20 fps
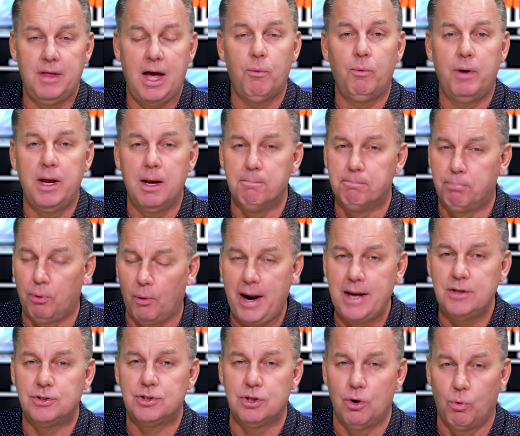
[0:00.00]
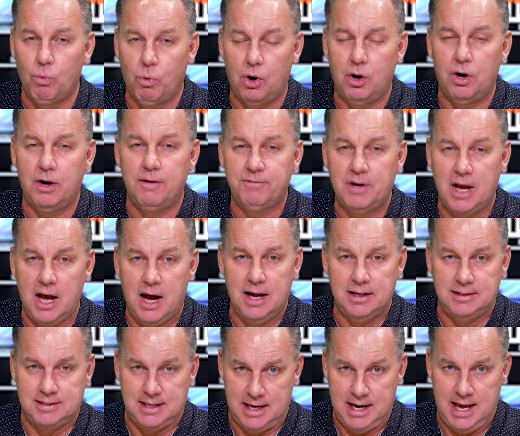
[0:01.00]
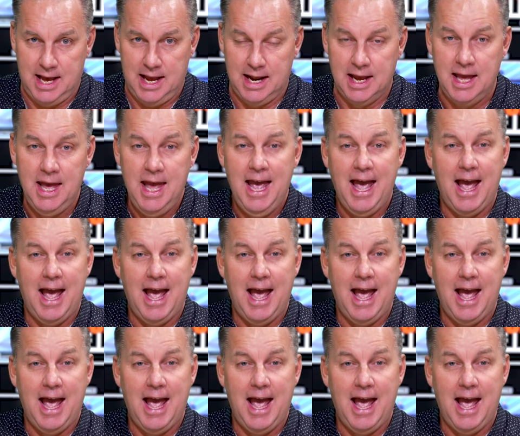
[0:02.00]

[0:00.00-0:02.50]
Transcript: that we embrace the Word of God today,